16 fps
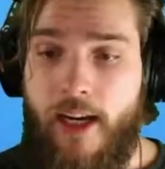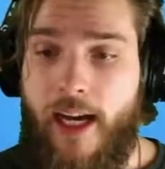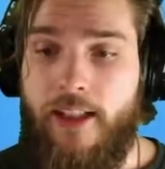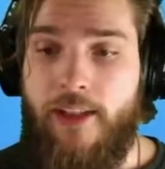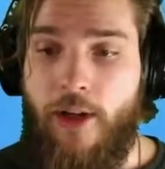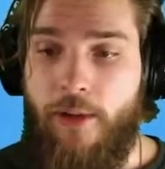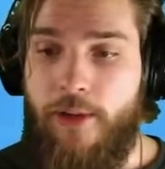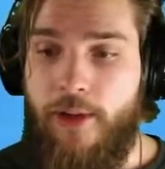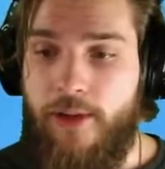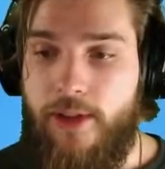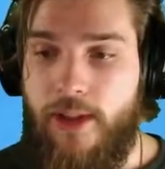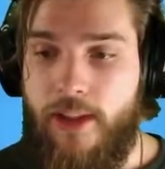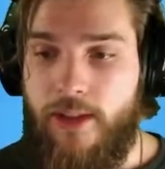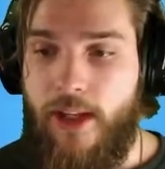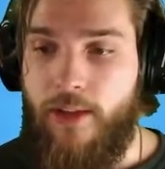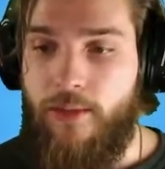I don't use the
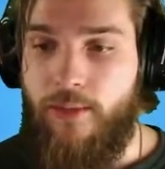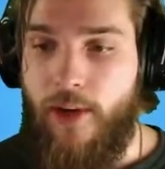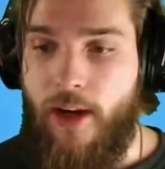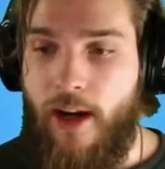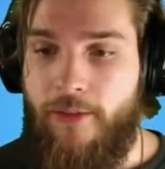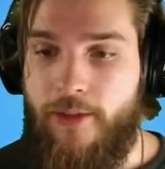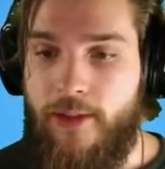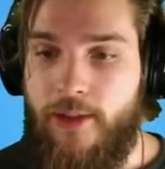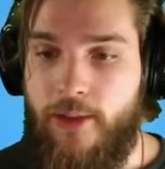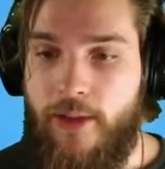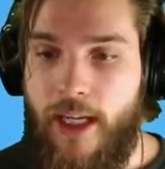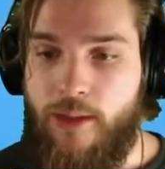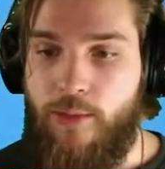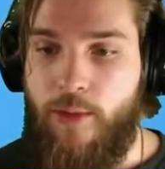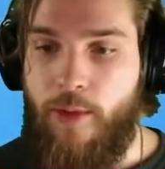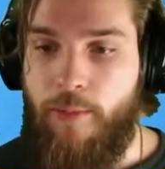Excels very often. So
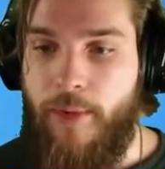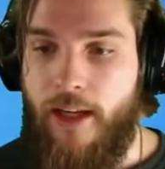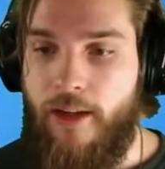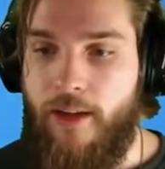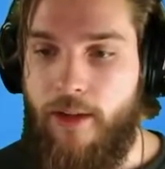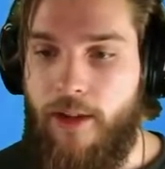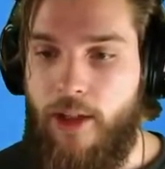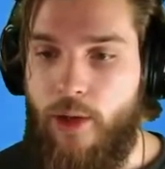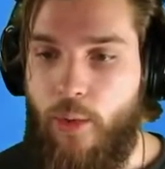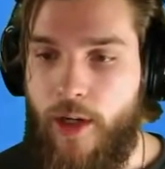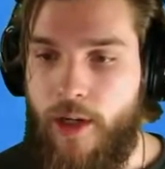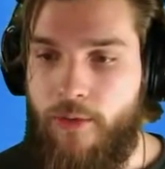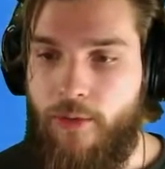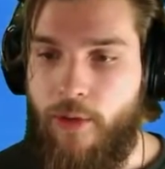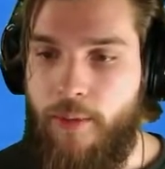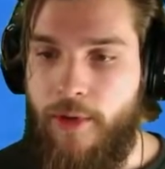that's what made it a little
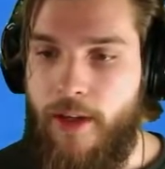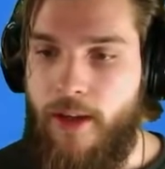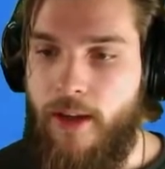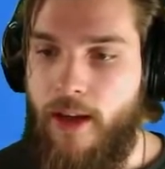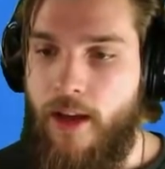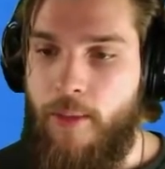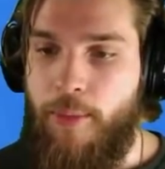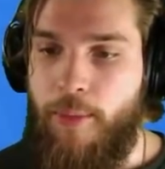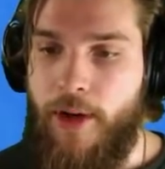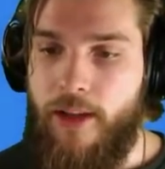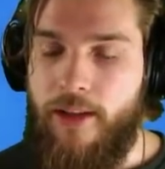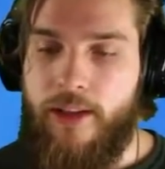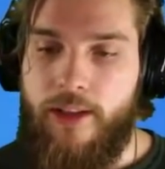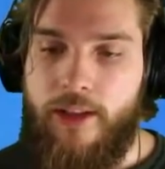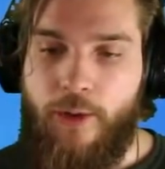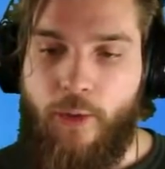weird for me. But
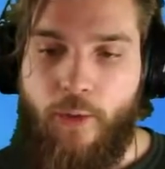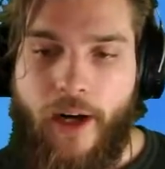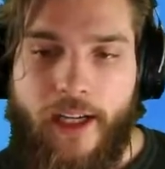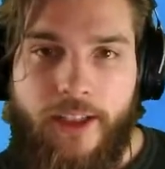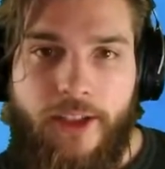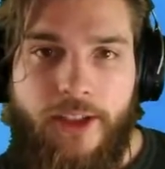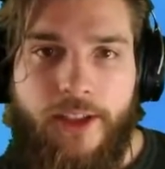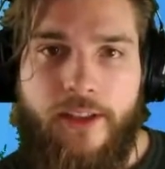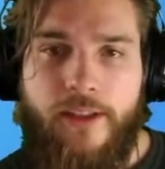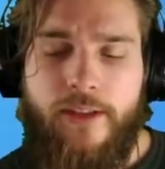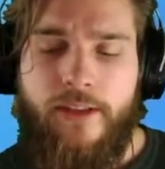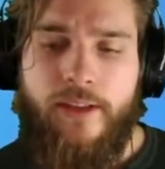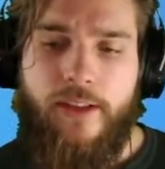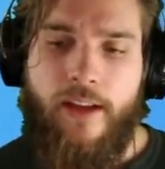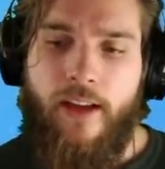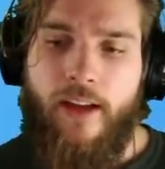the
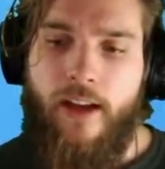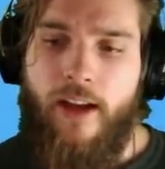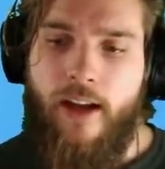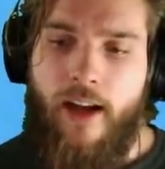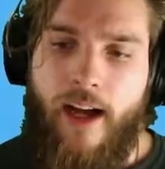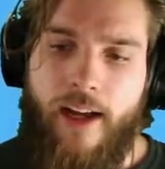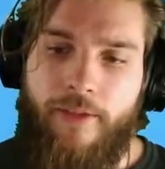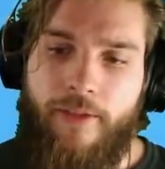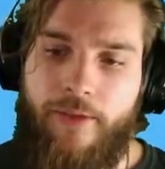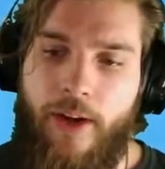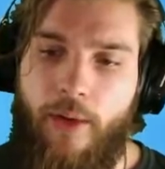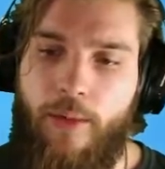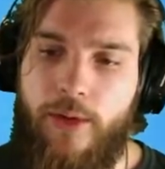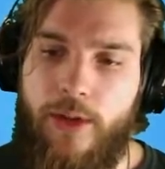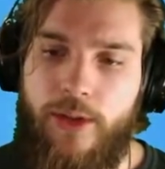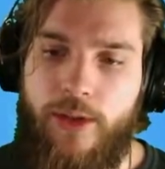directions I felt
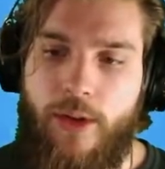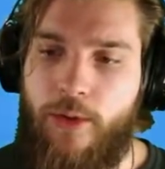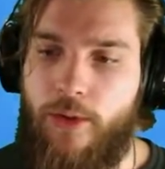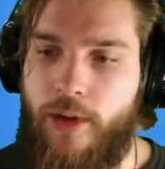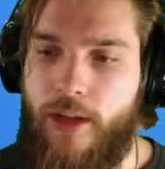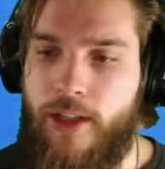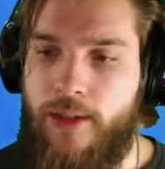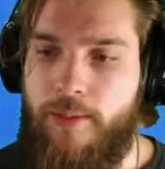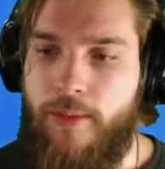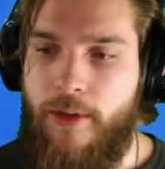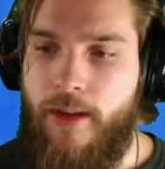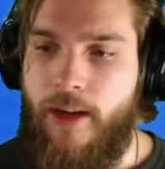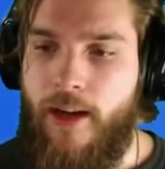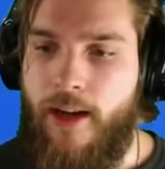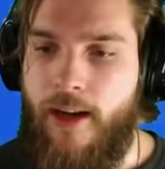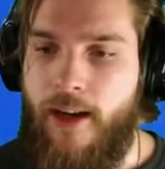were so crisp.
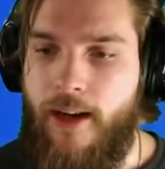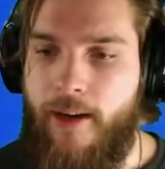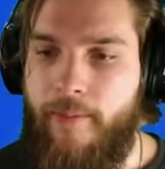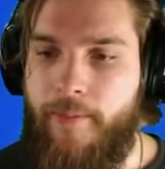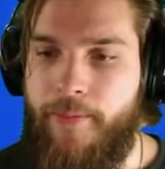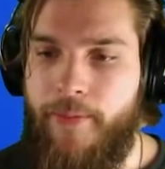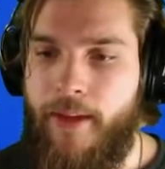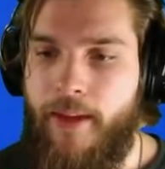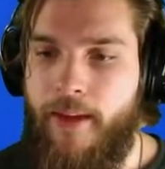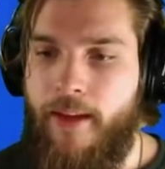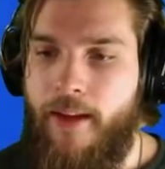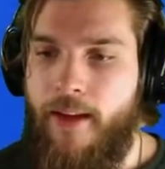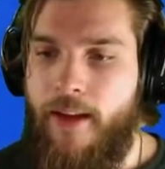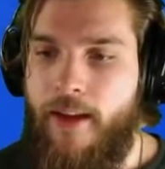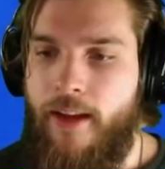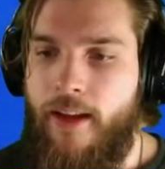
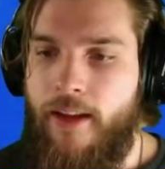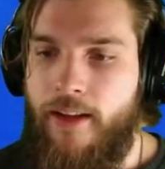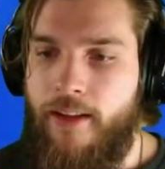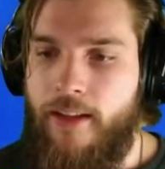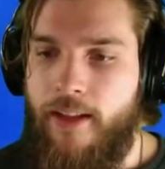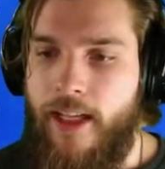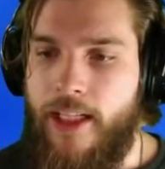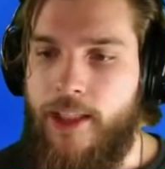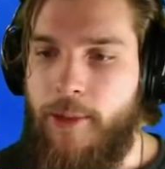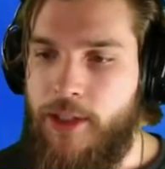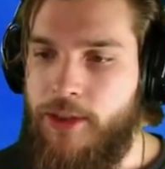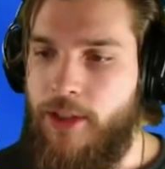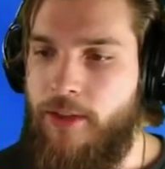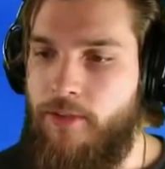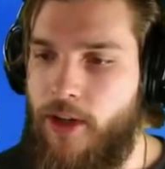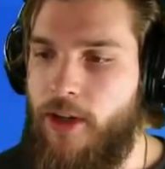Dude, yeah.
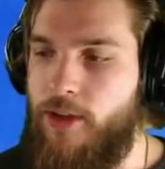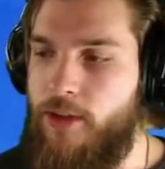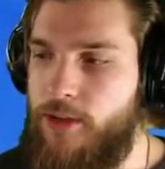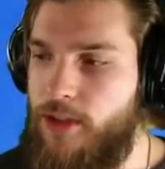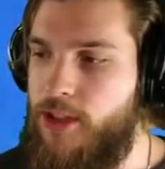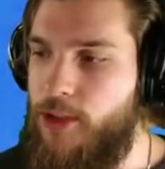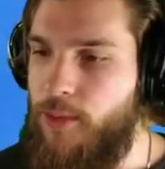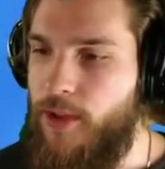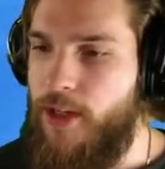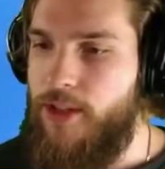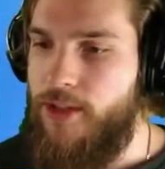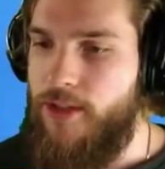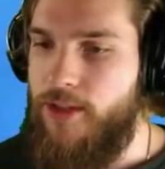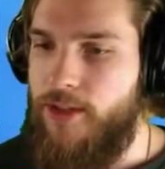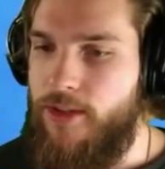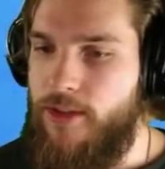Especially in vertical
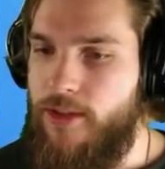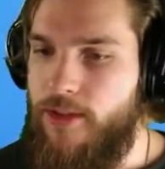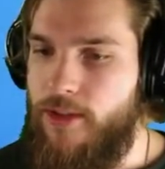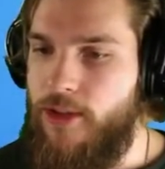situations.